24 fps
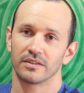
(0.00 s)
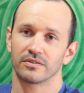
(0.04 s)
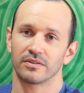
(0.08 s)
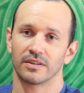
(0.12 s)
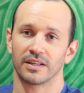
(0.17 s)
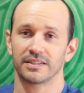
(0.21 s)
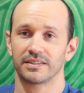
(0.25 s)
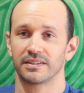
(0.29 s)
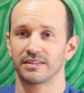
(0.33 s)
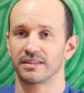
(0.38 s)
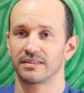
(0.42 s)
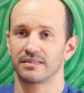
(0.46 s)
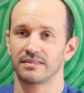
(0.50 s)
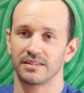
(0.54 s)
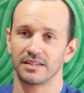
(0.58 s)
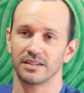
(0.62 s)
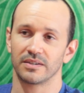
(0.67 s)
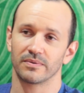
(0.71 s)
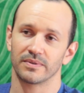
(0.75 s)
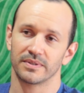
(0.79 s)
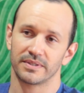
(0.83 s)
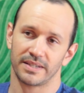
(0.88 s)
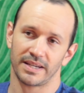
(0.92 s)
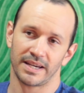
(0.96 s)
So let's say the
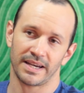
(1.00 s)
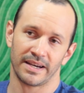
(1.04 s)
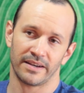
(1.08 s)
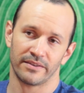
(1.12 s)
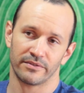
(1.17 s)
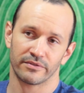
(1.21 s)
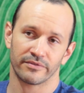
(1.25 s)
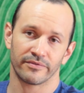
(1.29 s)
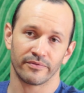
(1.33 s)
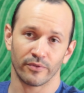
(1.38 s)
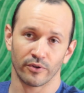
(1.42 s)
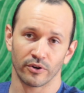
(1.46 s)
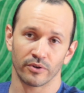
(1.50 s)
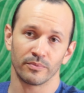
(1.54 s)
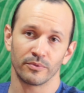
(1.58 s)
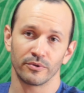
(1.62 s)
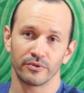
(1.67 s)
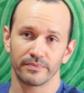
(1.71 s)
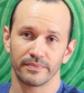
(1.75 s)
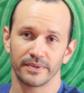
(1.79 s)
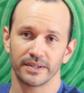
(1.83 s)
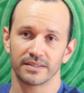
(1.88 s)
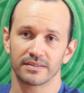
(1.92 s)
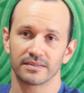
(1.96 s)
sequence has 4
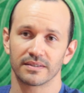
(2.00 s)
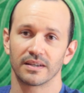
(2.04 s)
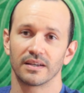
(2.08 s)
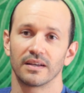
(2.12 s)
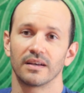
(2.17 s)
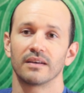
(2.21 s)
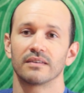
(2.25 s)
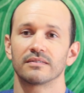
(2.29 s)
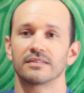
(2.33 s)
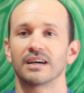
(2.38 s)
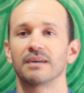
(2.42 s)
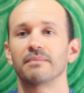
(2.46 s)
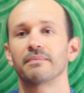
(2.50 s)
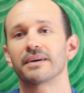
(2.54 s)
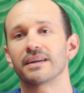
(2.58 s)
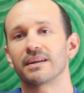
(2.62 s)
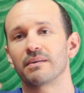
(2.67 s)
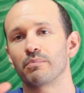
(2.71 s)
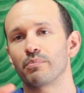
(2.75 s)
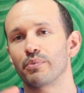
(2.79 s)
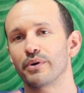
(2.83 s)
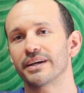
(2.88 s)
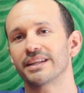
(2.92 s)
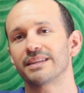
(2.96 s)
movements. So I'm
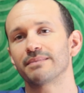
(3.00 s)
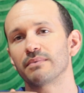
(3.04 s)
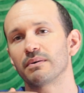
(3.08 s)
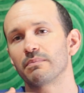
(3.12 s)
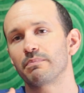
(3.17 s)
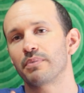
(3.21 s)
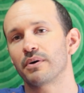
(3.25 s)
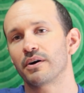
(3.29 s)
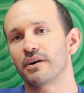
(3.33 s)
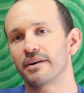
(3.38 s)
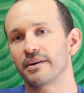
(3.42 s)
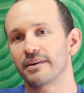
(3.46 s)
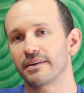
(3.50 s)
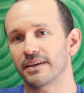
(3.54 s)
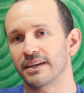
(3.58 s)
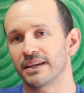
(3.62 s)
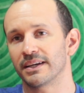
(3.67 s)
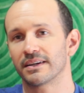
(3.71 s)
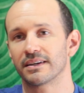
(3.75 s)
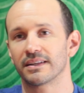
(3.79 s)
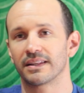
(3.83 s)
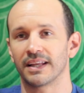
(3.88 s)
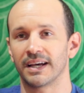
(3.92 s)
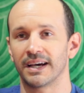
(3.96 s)
going to break them apart
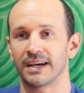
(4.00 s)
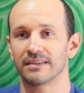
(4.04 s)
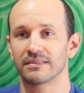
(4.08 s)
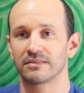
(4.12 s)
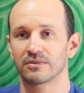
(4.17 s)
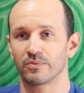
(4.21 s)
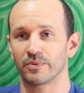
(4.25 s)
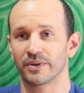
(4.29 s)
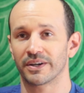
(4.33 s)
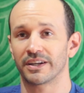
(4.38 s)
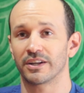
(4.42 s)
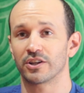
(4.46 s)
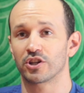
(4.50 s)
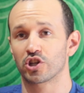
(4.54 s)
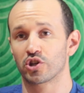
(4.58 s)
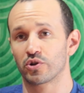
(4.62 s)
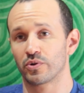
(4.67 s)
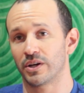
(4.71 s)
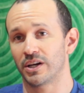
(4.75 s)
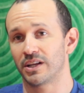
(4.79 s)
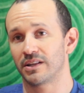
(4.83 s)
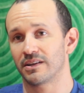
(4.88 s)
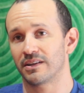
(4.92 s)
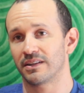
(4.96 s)
in class. We're going to
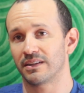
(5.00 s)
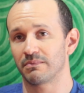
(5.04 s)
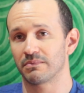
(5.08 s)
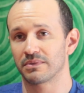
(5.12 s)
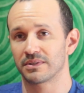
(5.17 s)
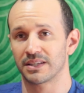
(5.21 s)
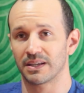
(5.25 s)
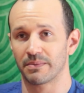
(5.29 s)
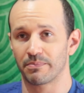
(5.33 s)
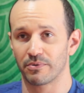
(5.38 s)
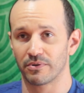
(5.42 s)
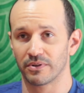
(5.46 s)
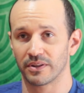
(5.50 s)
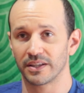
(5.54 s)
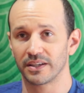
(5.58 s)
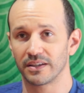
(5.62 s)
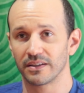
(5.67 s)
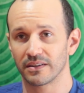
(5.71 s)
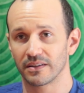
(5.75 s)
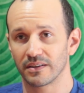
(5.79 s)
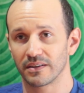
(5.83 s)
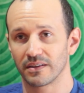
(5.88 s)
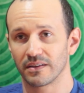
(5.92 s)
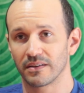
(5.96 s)
train on them
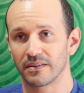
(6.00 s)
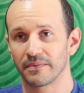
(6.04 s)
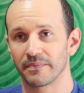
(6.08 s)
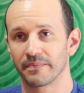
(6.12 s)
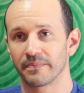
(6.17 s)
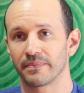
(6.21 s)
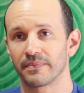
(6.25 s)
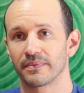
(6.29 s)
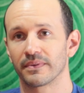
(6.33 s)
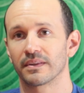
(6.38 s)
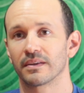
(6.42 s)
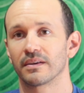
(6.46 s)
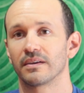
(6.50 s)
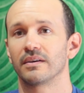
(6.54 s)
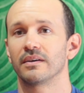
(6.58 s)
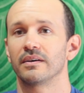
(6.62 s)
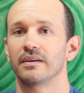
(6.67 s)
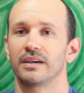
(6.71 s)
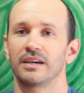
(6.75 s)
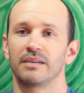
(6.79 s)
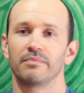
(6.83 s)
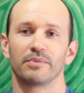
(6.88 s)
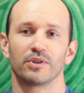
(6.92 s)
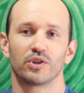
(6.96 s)
separately.
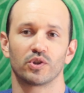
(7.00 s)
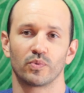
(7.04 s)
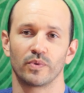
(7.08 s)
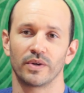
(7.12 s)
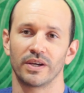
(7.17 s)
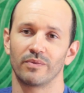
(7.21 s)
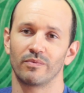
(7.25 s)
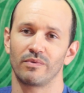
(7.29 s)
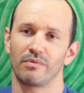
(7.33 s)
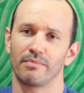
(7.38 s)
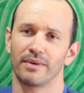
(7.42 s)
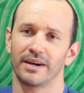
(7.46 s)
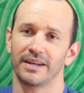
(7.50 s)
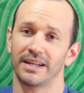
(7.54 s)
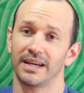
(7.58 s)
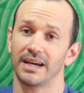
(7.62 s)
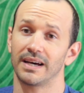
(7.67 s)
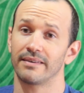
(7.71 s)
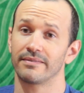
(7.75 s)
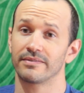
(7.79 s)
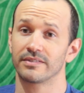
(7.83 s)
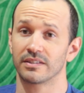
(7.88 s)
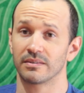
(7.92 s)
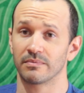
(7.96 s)
In between, we might
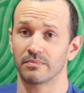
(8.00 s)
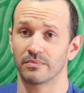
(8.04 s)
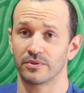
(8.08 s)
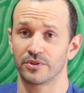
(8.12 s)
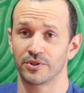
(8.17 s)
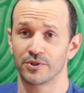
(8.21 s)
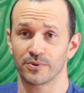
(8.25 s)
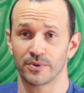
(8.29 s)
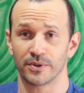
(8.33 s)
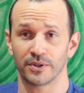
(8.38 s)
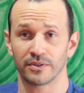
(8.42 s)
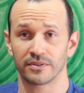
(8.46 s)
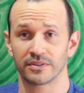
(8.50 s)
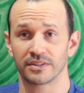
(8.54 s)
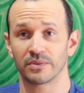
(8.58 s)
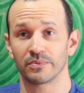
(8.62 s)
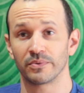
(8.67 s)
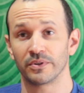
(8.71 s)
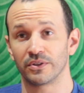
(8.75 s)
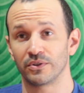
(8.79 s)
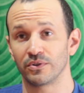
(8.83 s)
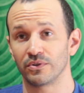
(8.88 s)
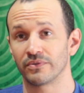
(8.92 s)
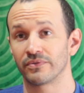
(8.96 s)
have some drills that
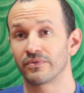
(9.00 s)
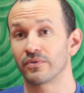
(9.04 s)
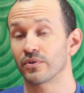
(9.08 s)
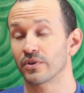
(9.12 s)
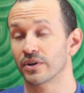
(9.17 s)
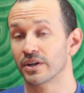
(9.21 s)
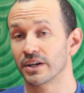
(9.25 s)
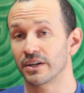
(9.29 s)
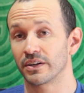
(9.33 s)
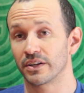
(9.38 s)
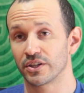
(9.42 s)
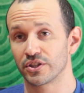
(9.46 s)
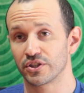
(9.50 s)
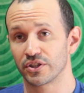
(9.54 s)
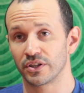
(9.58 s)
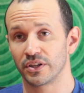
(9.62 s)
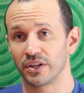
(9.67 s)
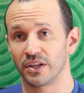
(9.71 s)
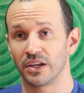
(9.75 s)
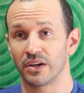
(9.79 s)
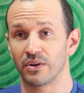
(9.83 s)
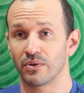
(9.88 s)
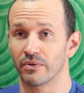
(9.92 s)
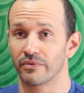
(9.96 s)
we do for
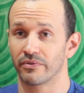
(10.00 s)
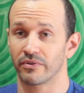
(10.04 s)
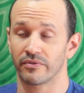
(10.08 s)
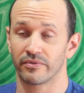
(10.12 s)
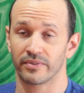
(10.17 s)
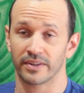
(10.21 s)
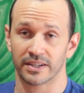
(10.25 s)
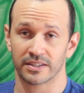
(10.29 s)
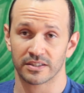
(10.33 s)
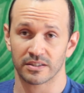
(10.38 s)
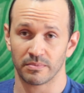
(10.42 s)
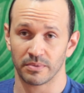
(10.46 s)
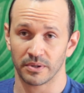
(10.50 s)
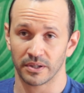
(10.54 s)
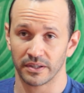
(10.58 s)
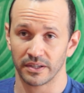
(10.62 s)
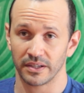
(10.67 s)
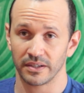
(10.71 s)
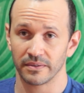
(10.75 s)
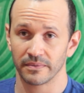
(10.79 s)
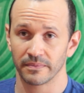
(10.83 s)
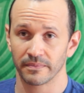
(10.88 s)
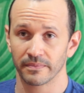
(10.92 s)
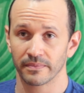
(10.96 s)
conditioning or for
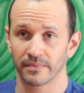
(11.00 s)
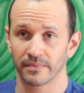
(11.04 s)
flexibility.